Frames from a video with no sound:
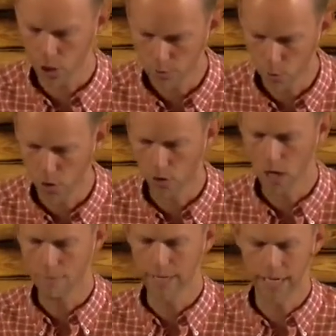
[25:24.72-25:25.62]

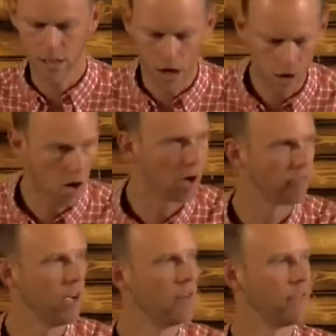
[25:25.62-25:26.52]
turmoil, being cut
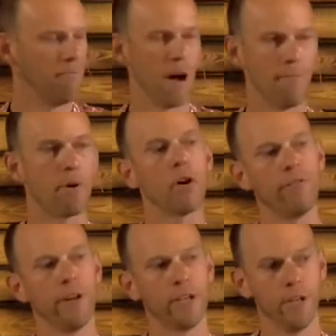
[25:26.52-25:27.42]
off from my
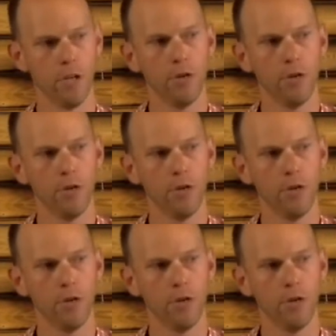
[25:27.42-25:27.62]
perfect